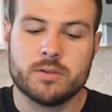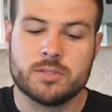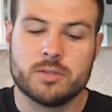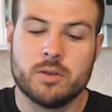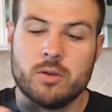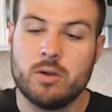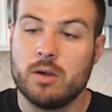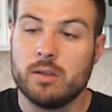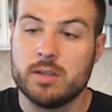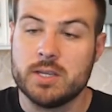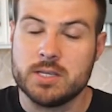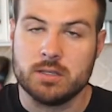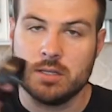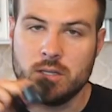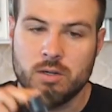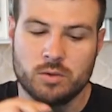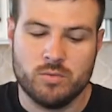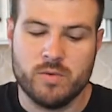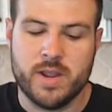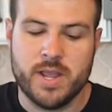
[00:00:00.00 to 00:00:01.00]
So all these
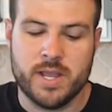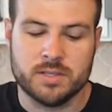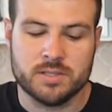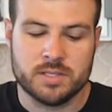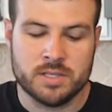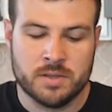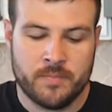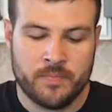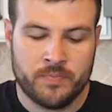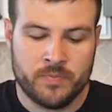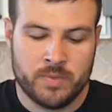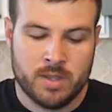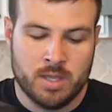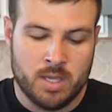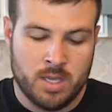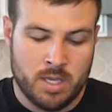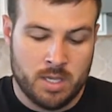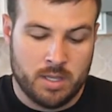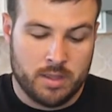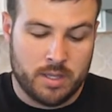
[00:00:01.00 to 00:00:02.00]
little rings,
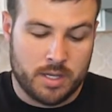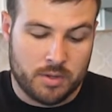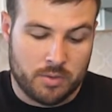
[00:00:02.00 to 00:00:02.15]
they